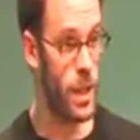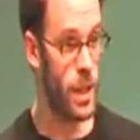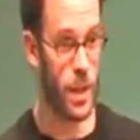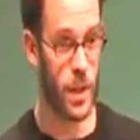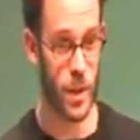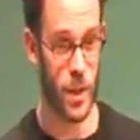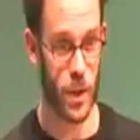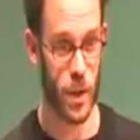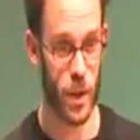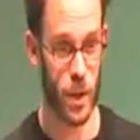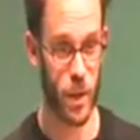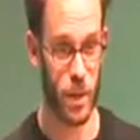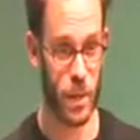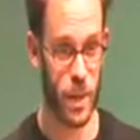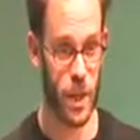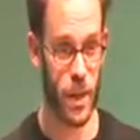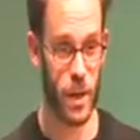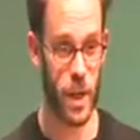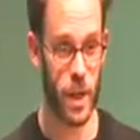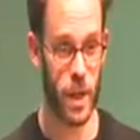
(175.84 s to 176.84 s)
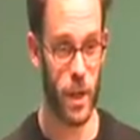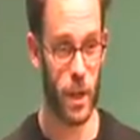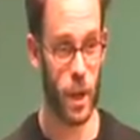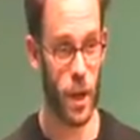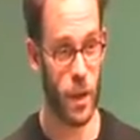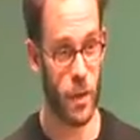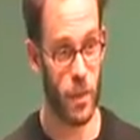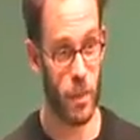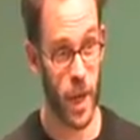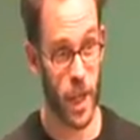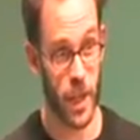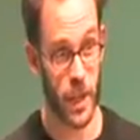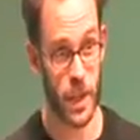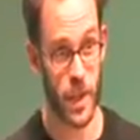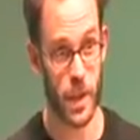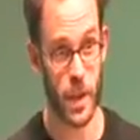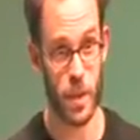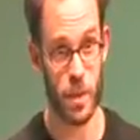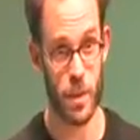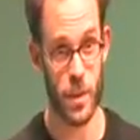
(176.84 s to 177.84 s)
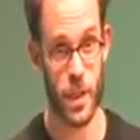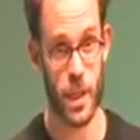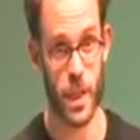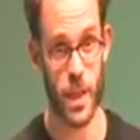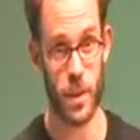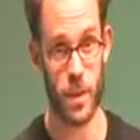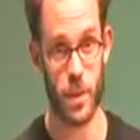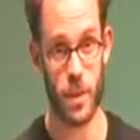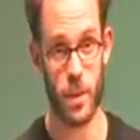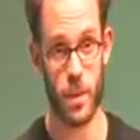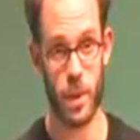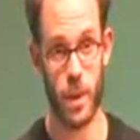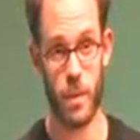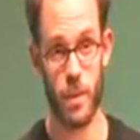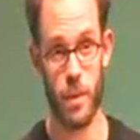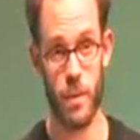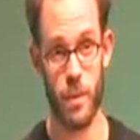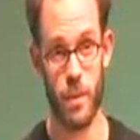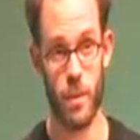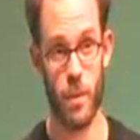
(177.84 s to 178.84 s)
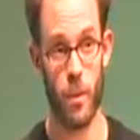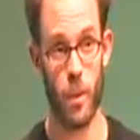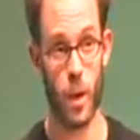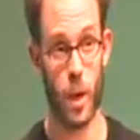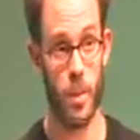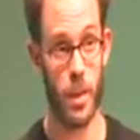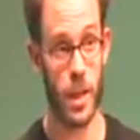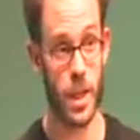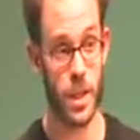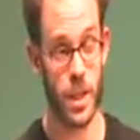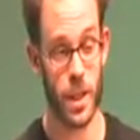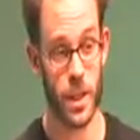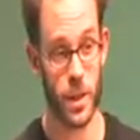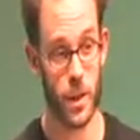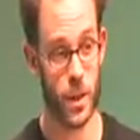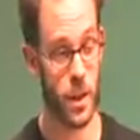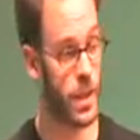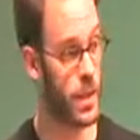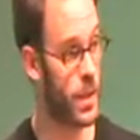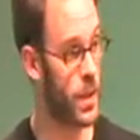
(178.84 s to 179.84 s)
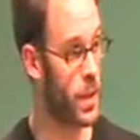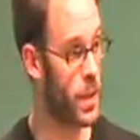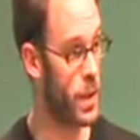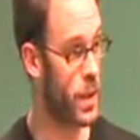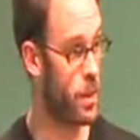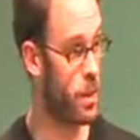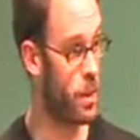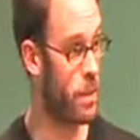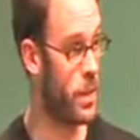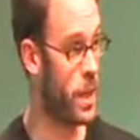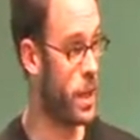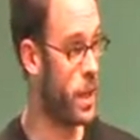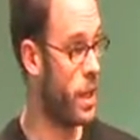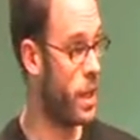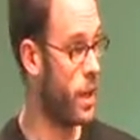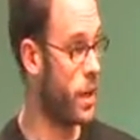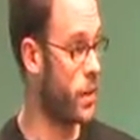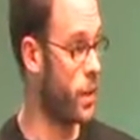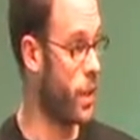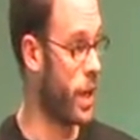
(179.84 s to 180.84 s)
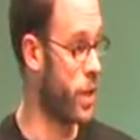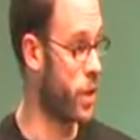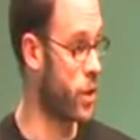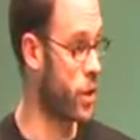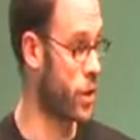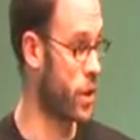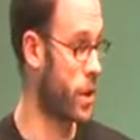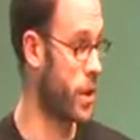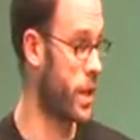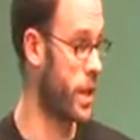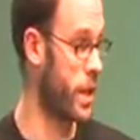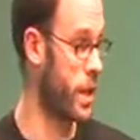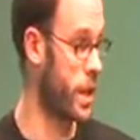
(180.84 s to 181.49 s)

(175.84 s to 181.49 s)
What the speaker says: So there are a lot of mechanisms that were built into this system to ensure that